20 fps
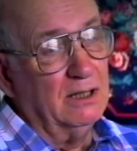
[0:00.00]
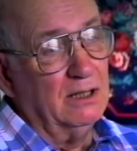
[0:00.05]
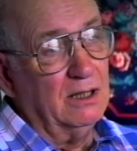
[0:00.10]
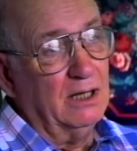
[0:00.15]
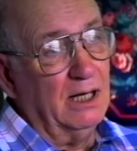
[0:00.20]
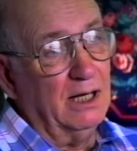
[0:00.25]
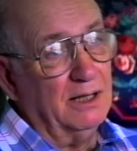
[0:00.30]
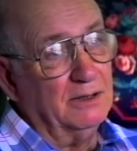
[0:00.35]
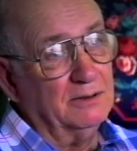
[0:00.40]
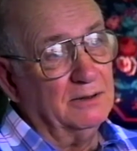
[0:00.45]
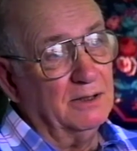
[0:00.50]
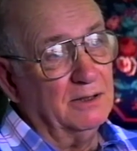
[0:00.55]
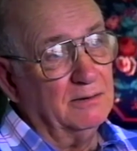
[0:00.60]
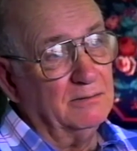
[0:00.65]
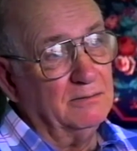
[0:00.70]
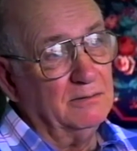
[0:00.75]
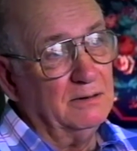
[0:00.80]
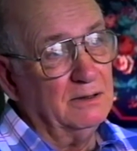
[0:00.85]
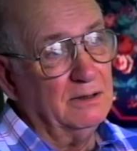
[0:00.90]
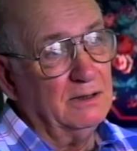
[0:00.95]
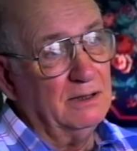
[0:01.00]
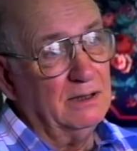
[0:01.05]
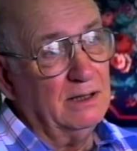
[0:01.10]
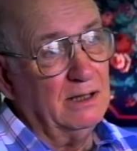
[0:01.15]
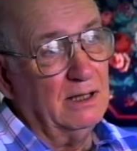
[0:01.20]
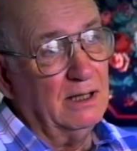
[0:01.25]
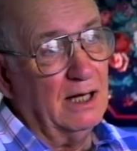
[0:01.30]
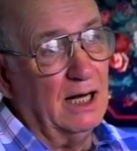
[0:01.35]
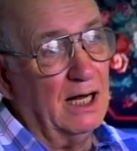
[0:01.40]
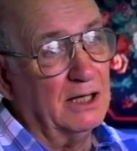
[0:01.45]
And uh,
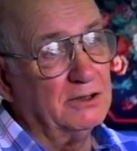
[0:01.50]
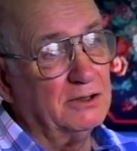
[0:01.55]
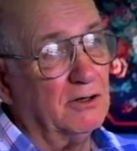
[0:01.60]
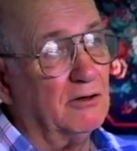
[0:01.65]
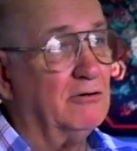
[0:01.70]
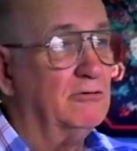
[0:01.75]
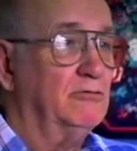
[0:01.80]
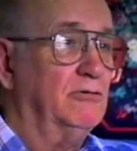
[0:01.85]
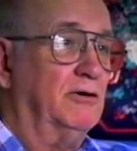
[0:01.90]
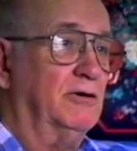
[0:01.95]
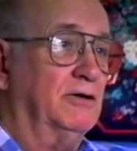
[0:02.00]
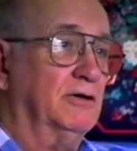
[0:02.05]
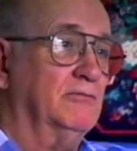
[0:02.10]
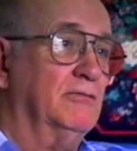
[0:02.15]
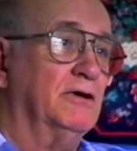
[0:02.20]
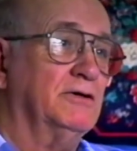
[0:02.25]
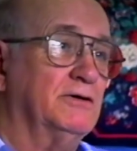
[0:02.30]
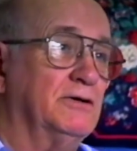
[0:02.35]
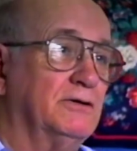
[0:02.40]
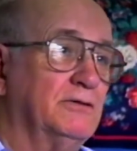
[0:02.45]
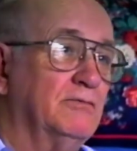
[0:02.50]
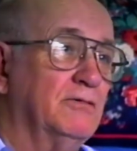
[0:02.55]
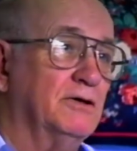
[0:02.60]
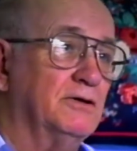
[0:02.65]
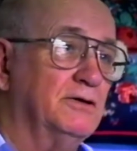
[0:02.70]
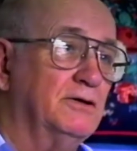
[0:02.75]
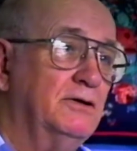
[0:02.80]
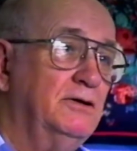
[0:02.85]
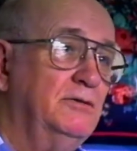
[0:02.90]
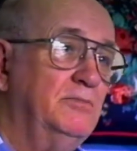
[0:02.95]
I started working with,
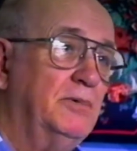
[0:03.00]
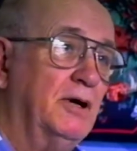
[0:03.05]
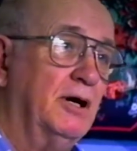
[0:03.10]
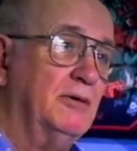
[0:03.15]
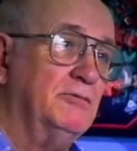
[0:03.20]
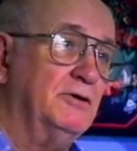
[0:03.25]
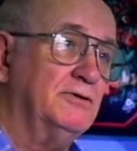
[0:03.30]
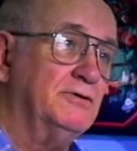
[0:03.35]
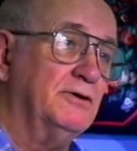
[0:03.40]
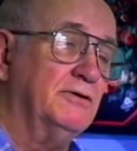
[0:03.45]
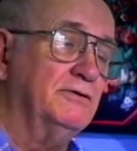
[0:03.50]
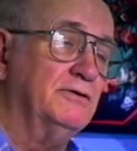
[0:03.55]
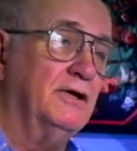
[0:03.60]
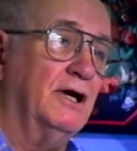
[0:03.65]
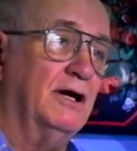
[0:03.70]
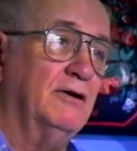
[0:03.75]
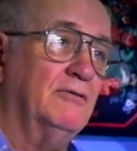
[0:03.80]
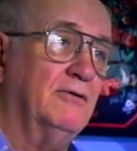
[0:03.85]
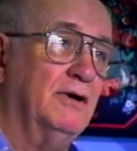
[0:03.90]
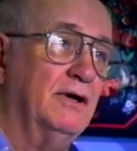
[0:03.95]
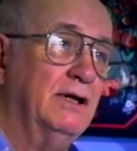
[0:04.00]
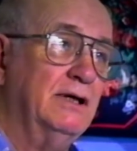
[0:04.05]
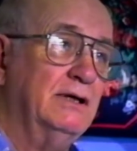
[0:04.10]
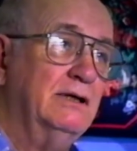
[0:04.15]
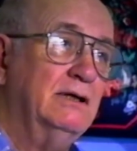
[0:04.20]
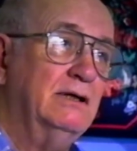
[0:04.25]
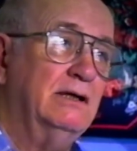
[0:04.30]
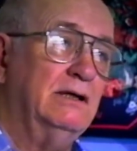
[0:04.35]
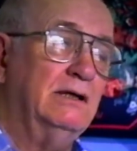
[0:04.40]
with two publishers that way. Mm